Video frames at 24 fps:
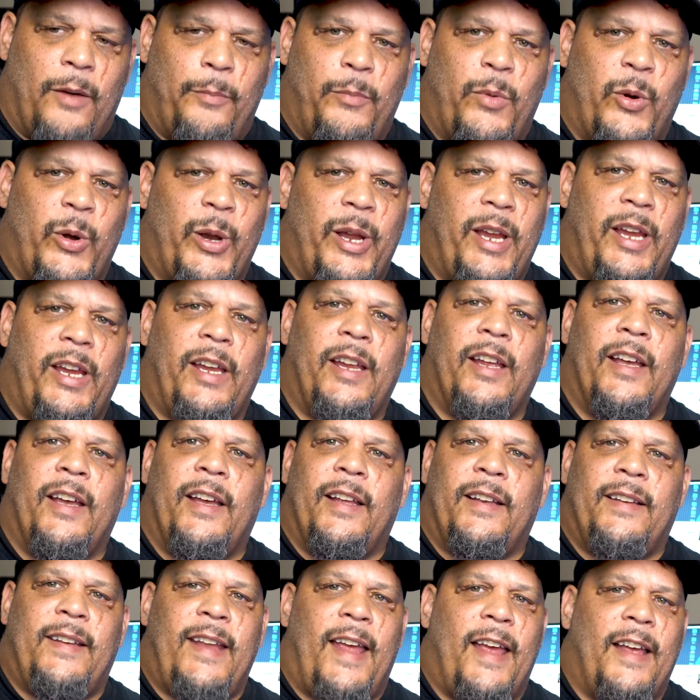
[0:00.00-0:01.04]
Bree,
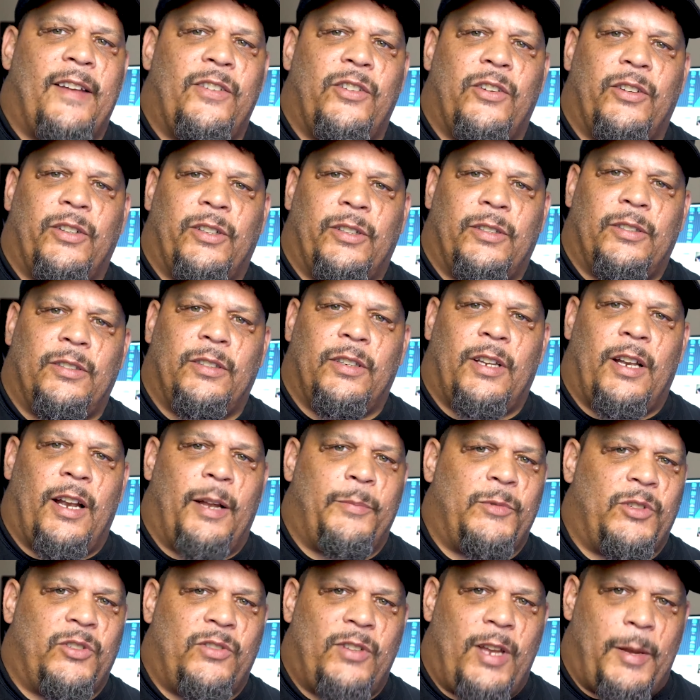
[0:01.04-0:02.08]
Daniel, and
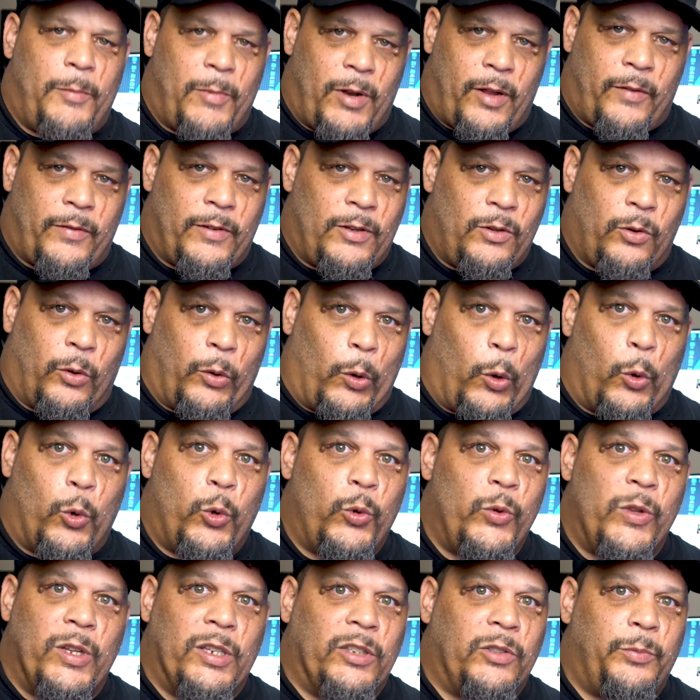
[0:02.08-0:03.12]
I'm just naming off, you don't know
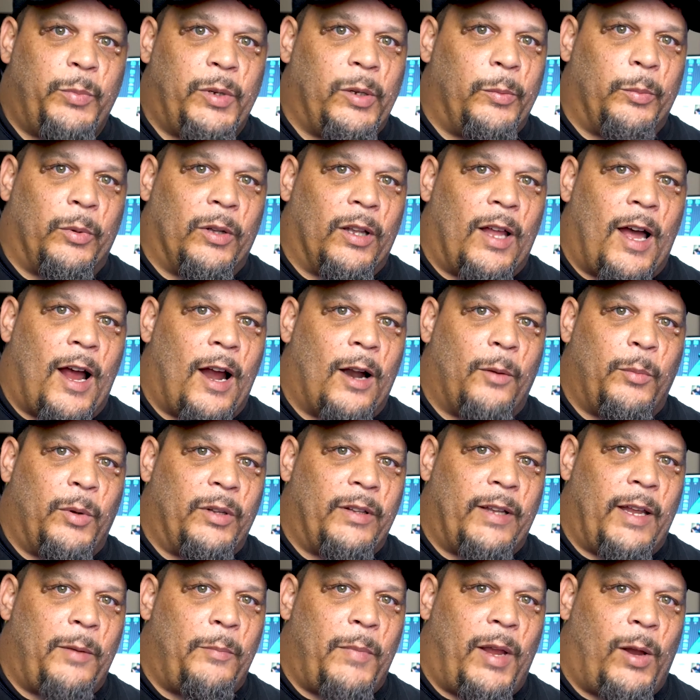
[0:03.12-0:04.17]
who these people are,
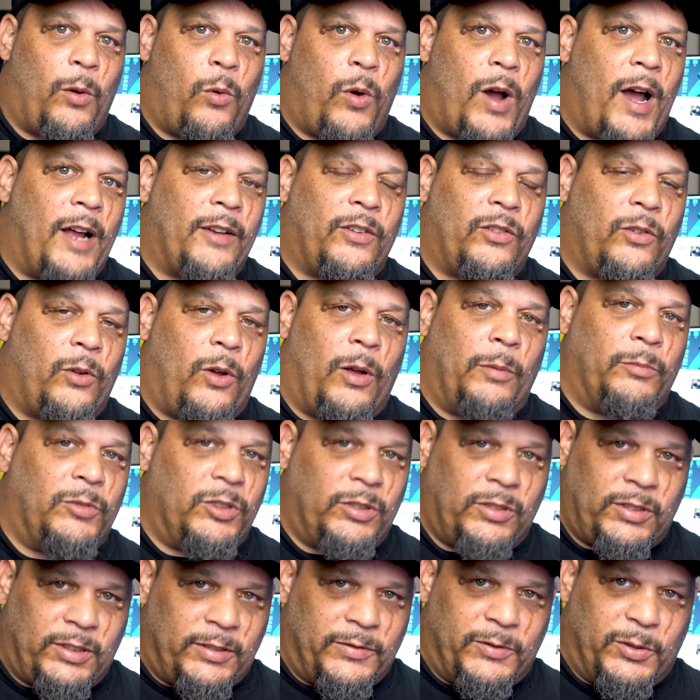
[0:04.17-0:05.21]
but they may watch, so I'm
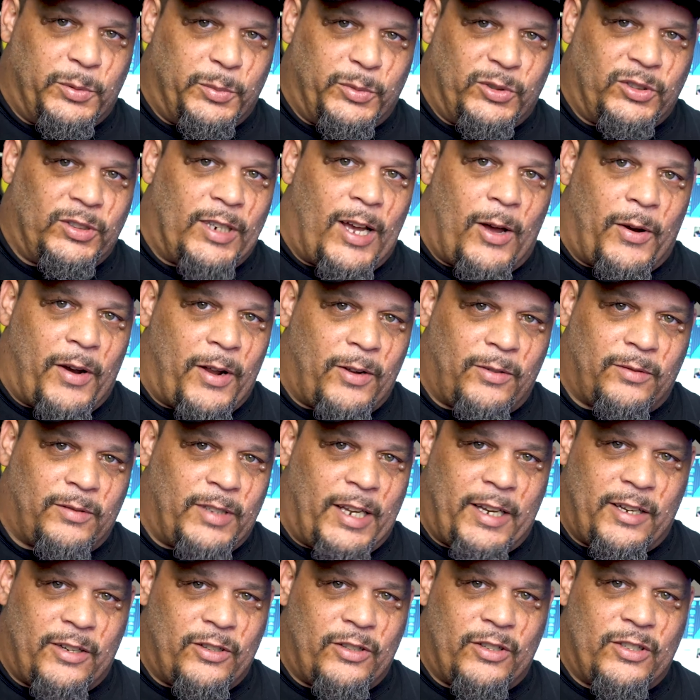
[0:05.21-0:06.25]
just giving them a shout out.
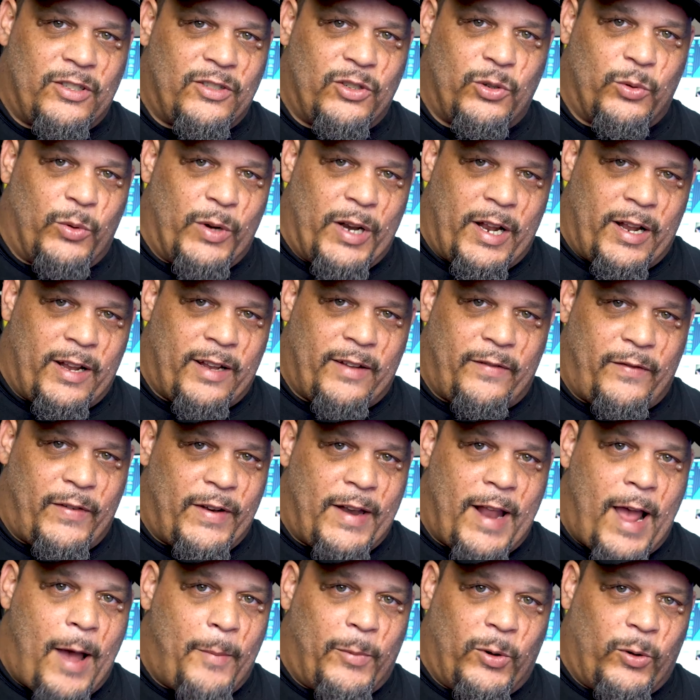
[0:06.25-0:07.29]
They do a
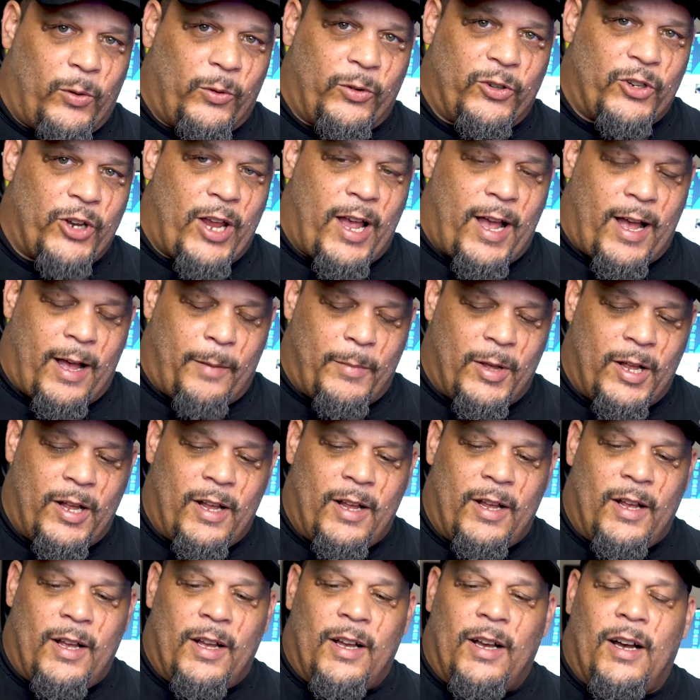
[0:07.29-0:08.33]
phenomenal job.
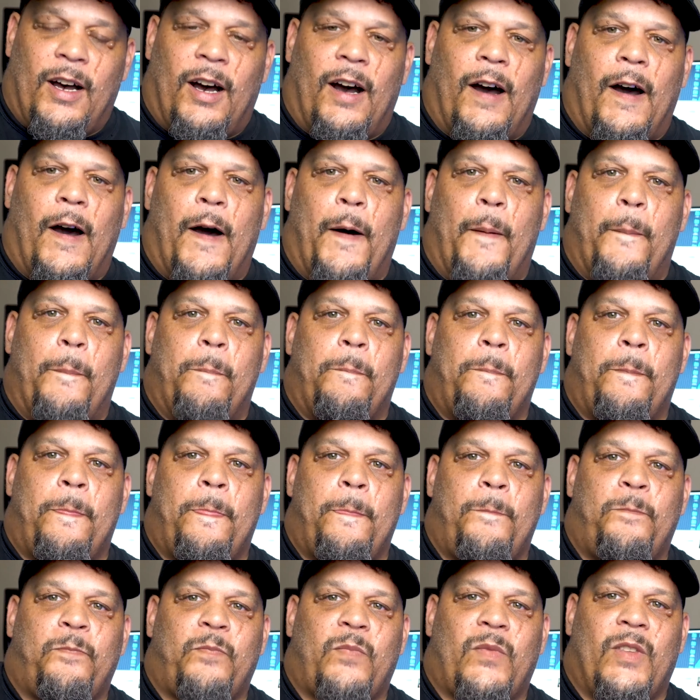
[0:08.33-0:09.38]

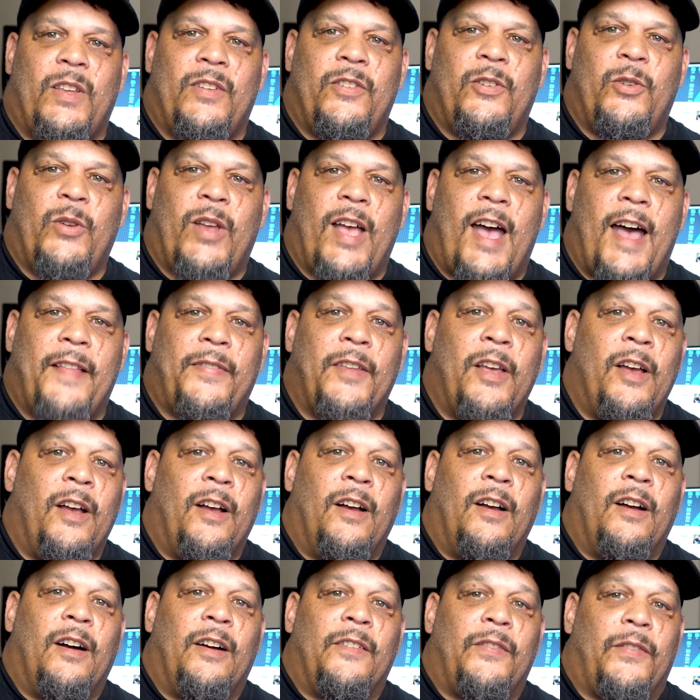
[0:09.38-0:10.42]
Then you got
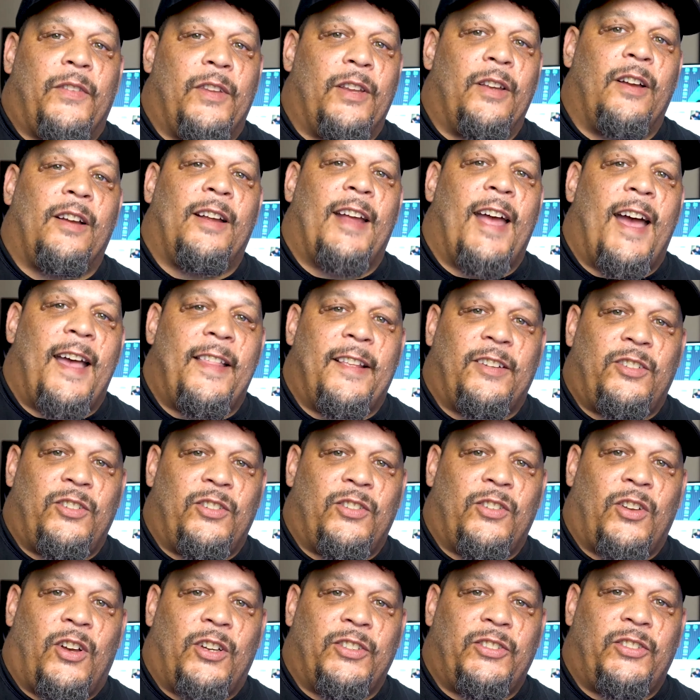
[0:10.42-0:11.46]
the young guy that you
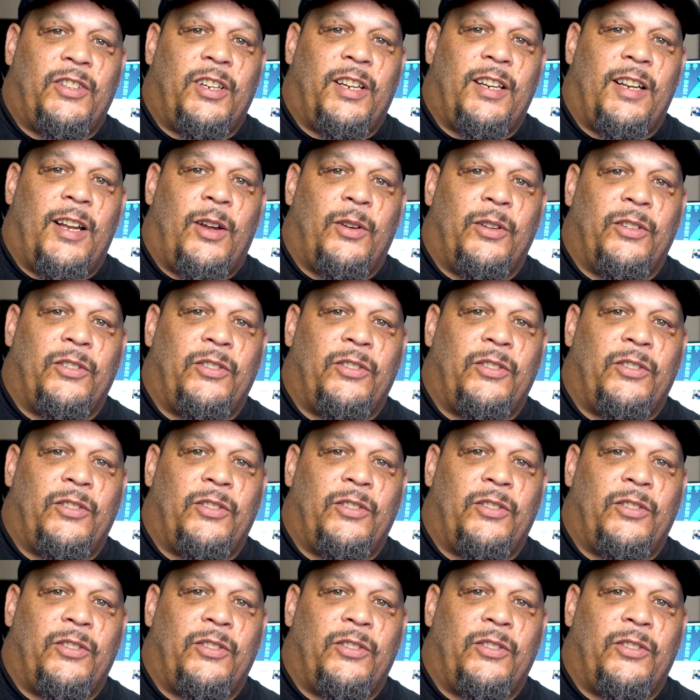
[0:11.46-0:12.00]
saw sticking out